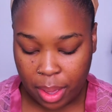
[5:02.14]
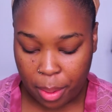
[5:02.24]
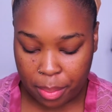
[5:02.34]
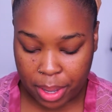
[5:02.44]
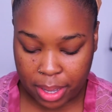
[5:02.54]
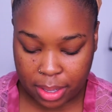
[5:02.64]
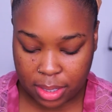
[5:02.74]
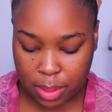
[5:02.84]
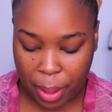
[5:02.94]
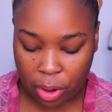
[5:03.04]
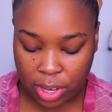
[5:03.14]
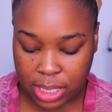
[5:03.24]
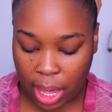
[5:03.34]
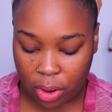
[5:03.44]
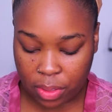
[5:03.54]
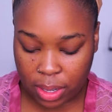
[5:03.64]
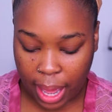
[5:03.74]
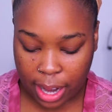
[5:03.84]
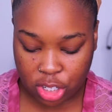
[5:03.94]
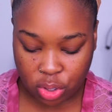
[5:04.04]
But the powder is lighter than the
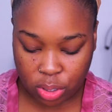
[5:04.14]
actual